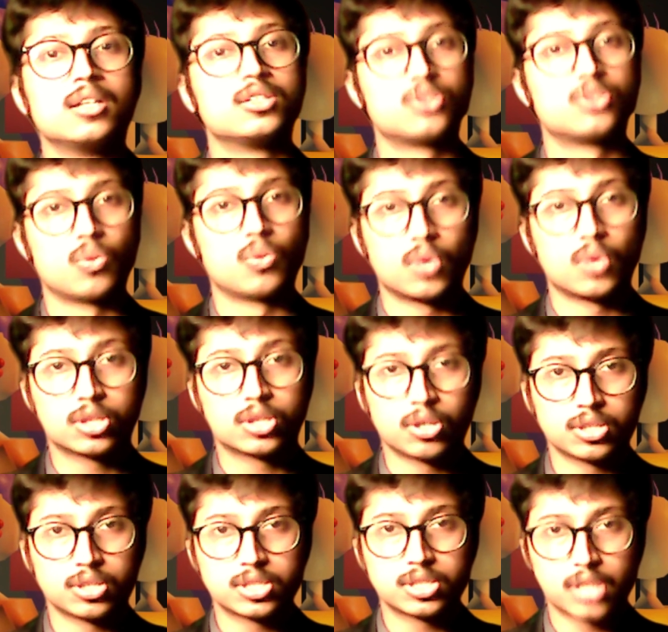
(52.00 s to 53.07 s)
So what
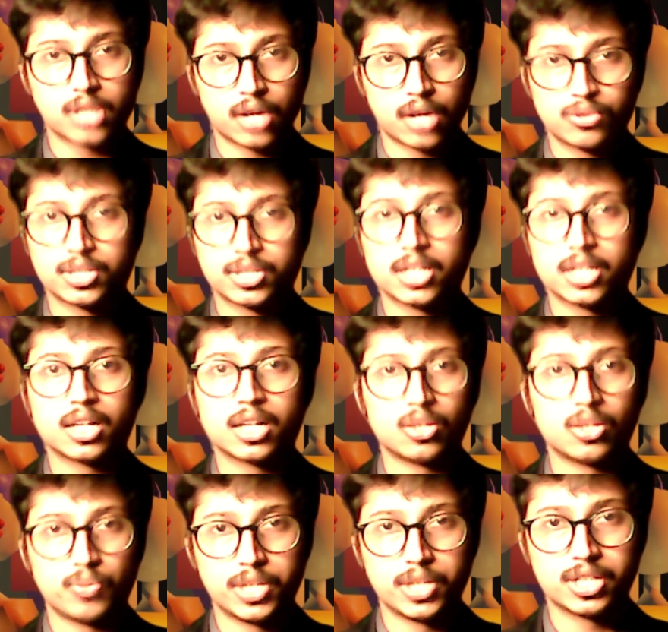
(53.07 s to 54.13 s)
causes androgenic
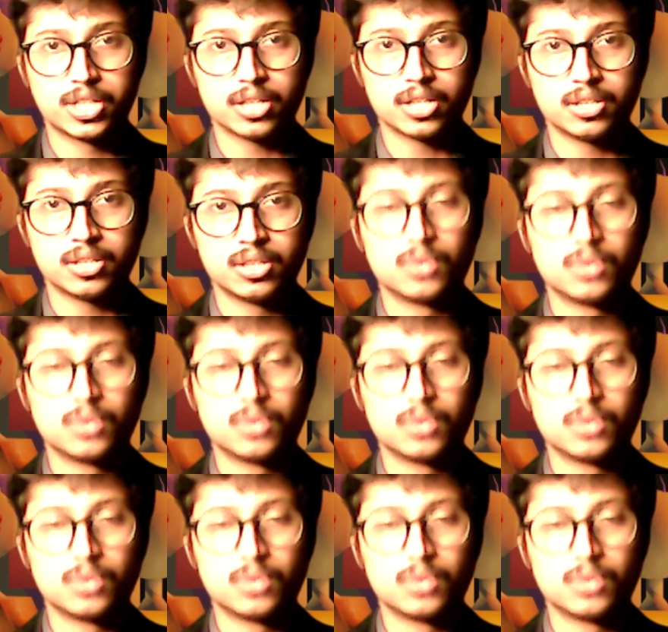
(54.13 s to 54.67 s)
alopecia?